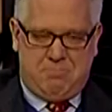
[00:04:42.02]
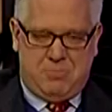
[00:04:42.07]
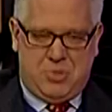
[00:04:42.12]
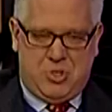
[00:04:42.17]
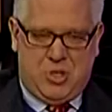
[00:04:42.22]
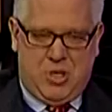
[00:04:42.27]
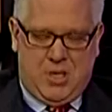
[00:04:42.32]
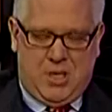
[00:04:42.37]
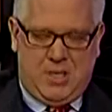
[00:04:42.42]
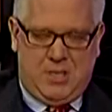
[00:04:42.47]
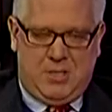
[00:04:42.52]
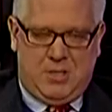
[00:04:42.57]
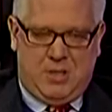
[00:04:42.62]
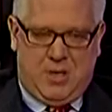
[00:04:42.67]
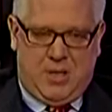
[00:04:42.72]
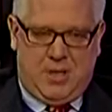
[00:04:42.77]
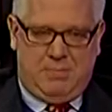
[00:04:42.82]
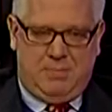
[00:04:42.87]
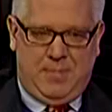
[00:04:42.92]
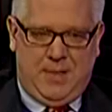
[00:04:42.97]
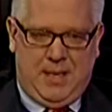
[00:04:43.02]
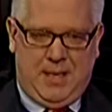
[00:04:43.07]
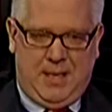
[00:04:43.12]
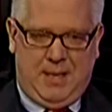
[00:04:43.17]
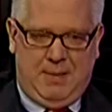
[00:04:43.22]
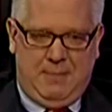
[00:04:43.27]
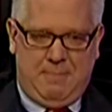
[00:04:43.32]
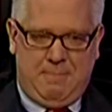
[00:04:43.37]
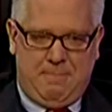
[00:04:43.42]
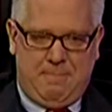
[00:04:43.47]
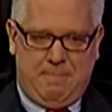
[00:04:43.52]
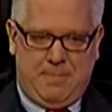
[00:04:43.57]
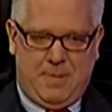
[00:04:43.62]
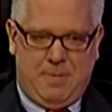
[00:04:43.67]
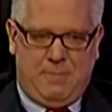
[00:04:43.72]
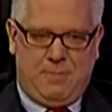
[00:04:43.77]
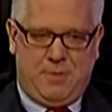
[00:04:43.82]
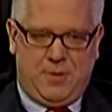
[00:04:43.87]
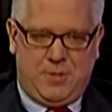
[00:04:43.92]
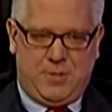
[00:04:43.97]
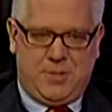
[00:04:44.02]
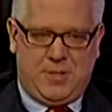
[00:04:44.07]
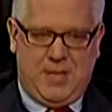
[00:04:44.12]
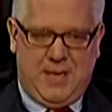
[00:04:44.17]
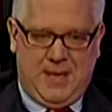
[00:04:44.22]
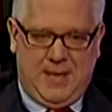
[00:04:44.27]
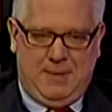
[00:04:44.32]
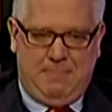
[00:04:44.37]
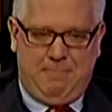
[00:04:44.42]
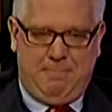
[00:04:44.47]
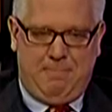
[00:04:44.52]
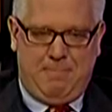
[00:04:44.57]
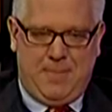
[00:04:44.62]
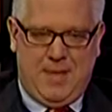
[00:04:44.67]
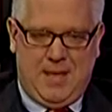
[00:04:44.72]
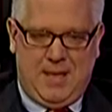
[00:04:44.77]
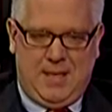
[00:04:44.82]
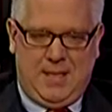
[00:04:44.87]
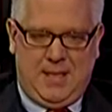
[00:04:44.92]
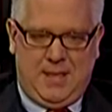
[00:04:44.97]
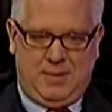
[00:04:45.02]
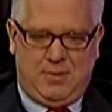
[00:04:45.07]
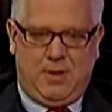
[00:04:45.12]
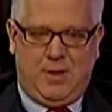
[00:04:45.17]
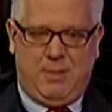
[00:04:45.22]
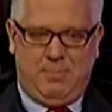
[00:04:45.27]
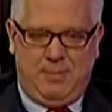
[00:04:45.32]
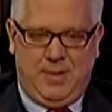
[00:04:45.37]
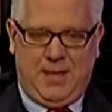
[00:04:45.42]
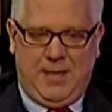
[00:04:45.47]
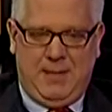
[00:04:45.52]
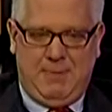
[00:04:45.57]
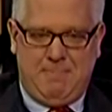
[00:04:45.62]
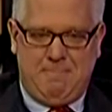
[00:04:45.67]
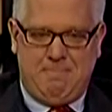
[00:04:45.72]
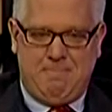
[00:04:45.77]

John taught me, the first thing that he taught me